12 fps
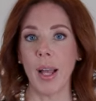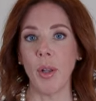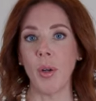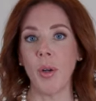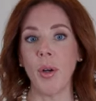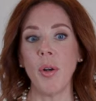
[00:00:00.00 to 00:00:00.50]

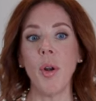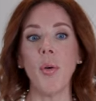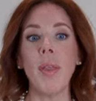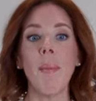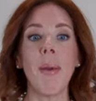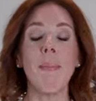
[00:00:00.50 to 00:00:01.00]
seller, know
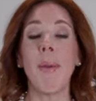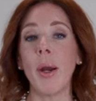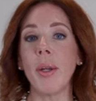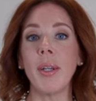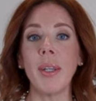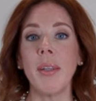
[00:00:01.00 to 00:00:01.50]
that my
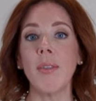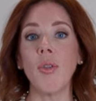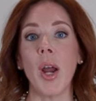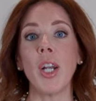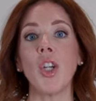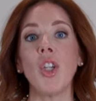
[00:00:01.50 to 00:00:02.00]
marketing
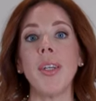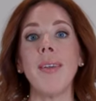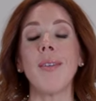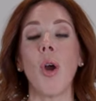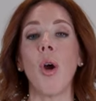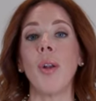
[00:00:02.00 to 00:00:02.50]

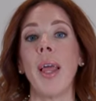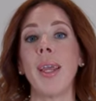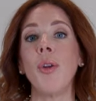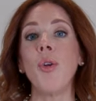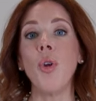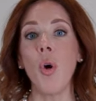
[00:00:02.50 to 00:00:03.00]
strategies are
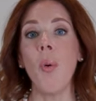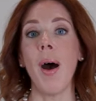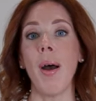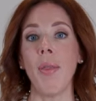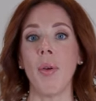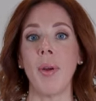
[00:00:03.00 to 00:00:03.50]
like no
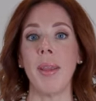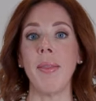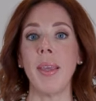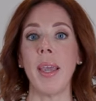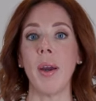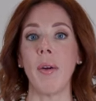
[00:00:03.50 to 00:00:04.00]
other in
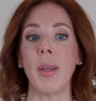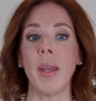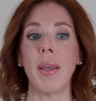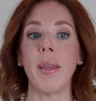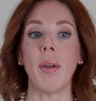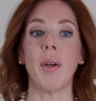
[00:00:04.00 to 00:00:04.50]
the area
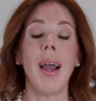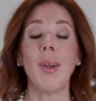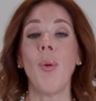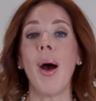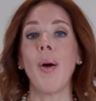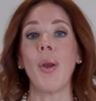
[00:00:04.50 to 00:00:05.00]
here. I
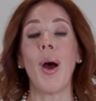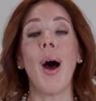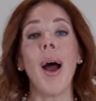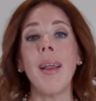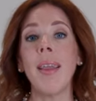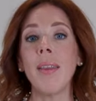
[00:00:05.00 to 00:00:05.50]
know how to
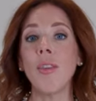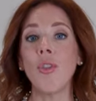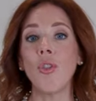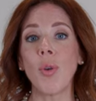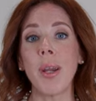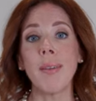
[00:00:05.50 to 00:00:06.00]
highlight the
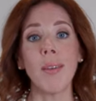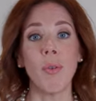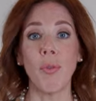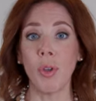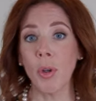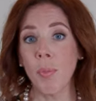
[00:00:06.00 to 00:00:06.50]
strengths
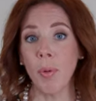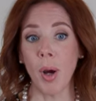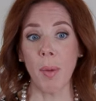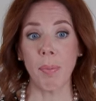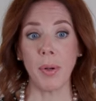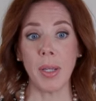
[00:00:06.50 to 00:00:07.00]
of your
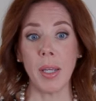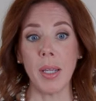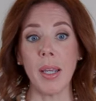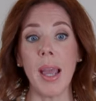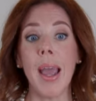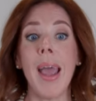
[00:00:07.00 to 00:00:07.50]

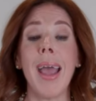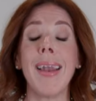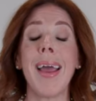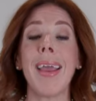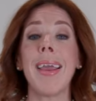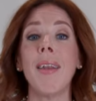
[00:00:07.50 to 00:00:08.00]
property and
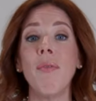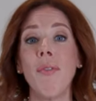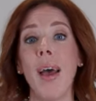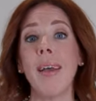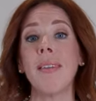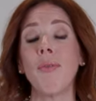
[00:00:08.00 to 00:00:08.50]
I
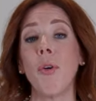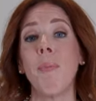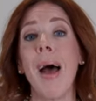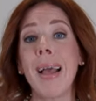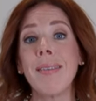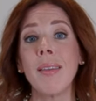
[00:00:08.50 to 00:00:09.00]
invest for
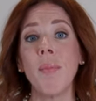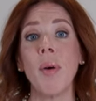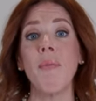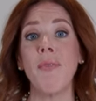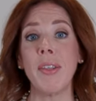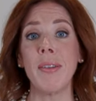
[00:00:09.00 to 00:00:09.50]

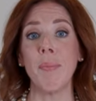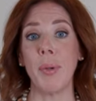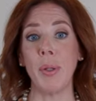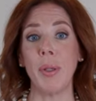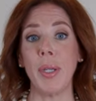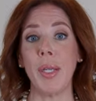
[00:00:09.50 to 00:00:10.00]
maximum
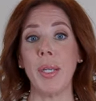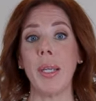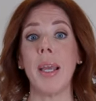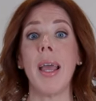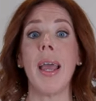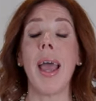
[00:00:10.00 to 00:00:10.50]

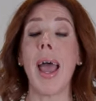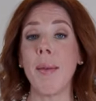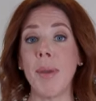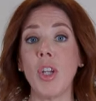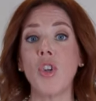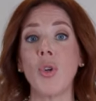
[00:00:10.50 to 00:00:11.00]
visibility and
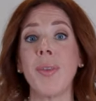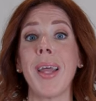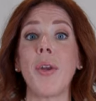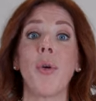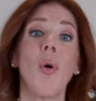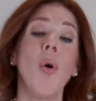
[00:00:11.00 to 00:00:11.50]
make sure
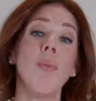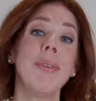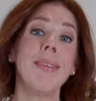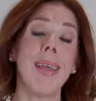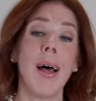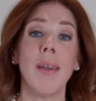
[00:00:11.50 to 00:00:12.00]
that your home
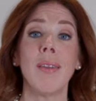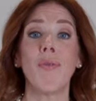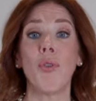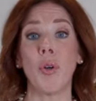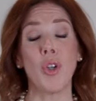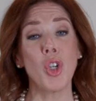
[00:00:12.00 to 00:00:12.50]
sells
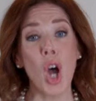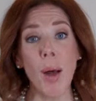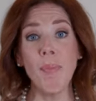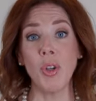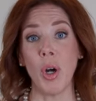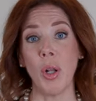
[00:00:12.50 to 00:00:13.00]
for
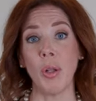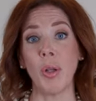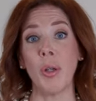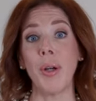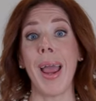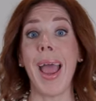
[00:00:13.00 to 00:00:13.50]
top
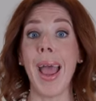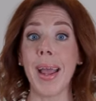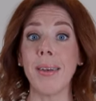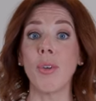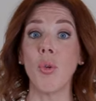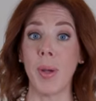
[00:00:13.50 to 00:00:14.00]
dollar
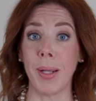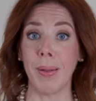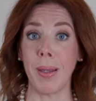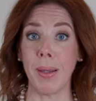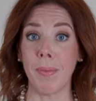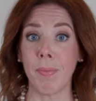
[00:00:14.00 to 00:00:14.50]
and
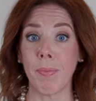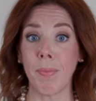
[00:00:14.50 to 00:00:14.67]
quickly.